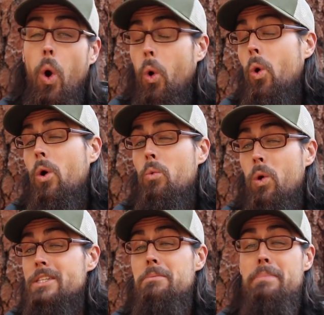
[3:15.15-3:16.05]
or
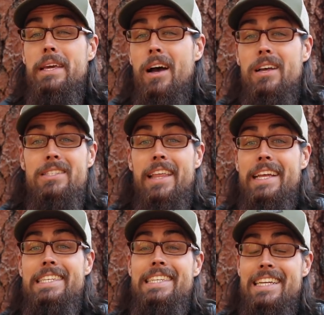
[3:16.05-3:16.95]
was it because
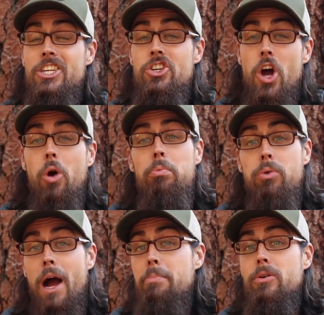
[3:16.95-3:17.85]
they didn't know
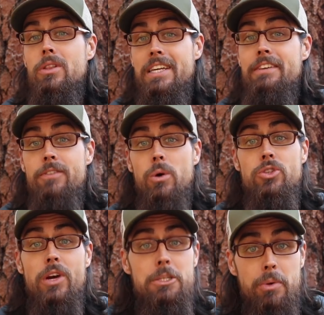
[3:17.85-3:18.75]
proper leave no
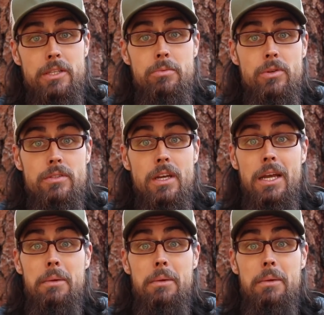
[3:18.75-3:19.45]
trace principles